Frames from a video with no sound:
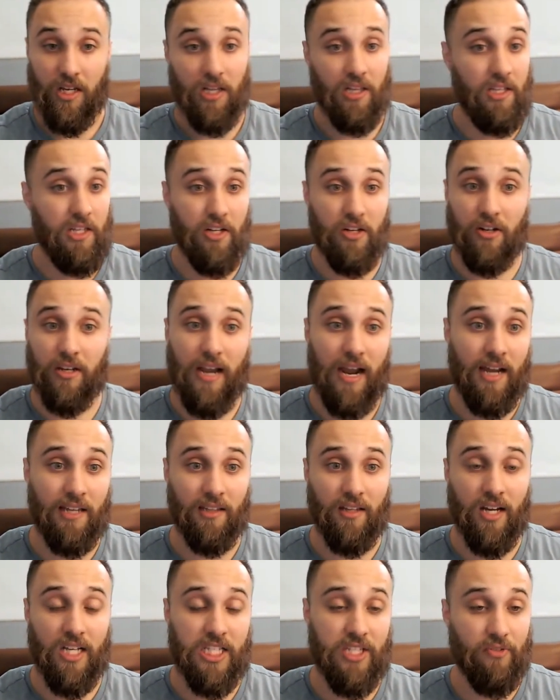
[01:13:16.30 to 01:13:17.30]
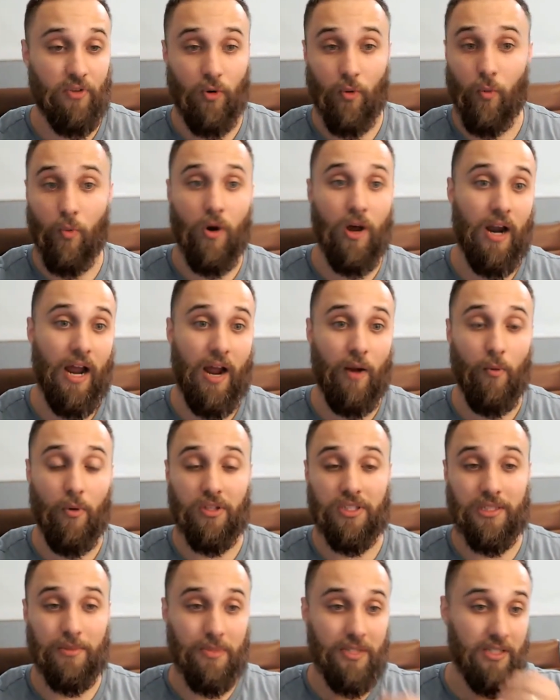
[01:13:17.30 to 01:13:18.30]
clear guidelines for what I
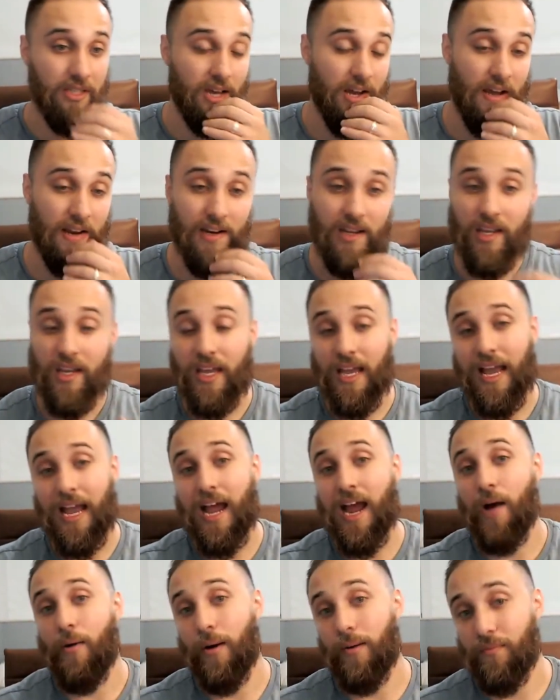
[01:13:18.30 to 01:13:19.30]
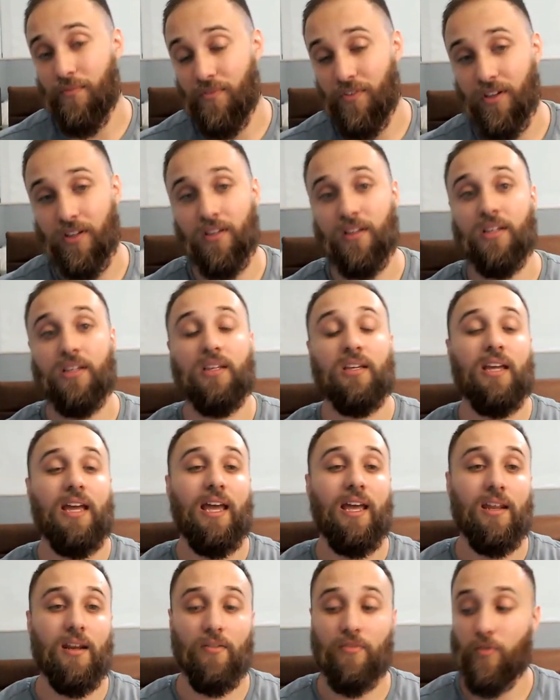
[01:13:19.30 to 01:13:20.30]
want to be done, how I'm feeling,
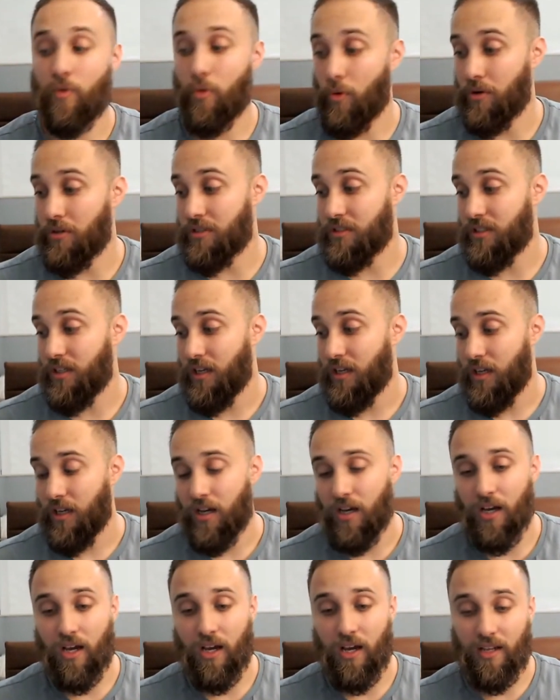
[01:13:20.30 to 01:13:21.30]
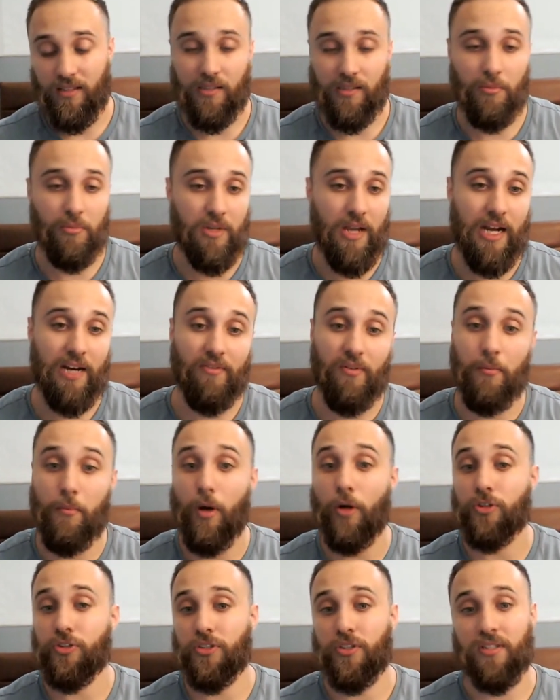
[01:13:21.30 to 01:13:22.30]
and of course, some kind of
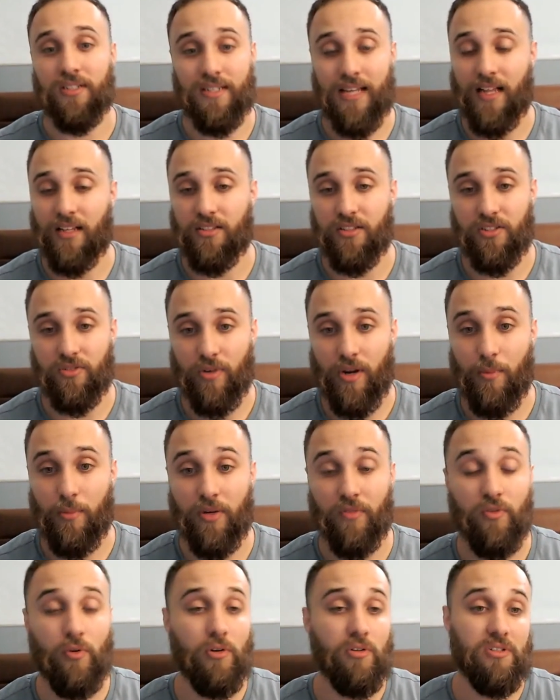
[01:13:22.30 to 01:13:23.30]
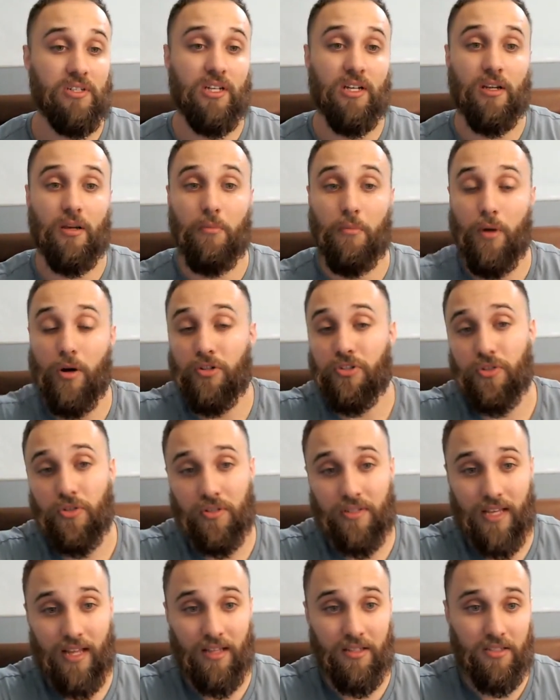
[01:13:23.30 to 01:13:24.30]
emotional intelligence, right? But if you understand emotional
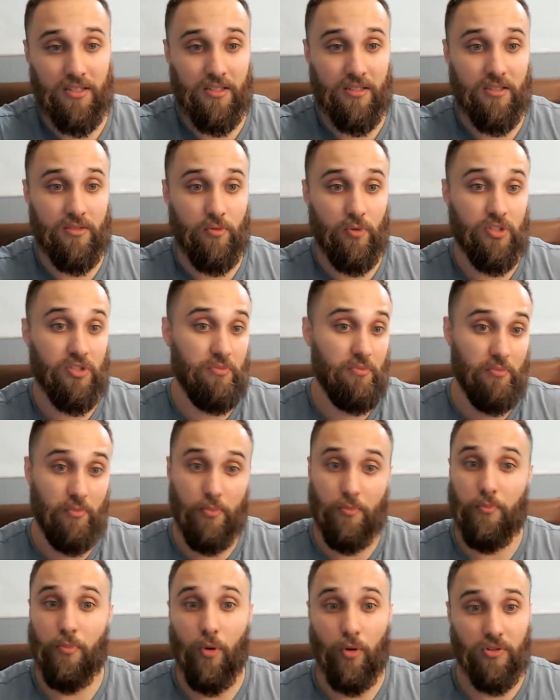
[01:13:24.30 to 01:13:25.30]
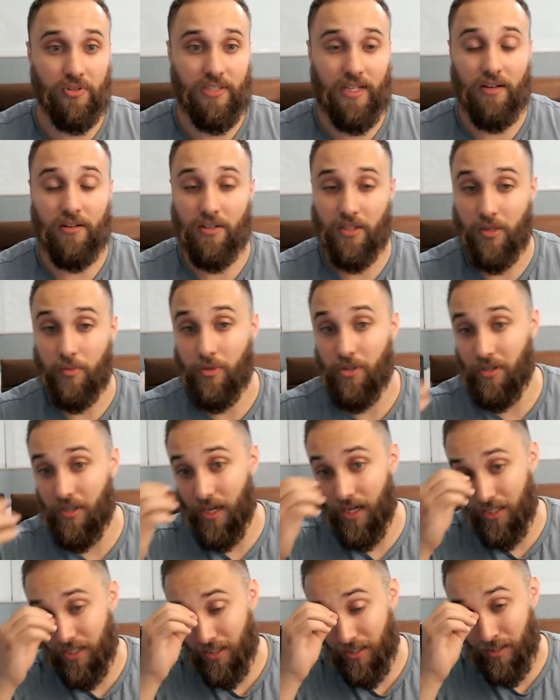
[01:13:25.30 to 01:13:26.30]
intelligence, which boils down to
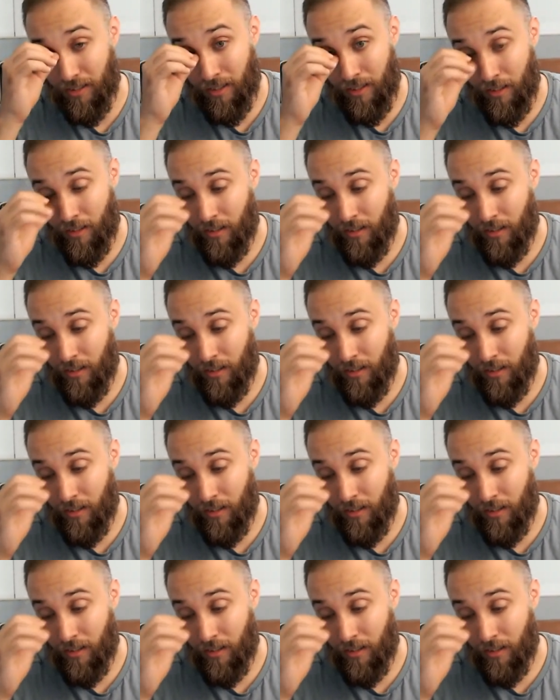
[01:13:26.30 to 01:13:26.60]
communication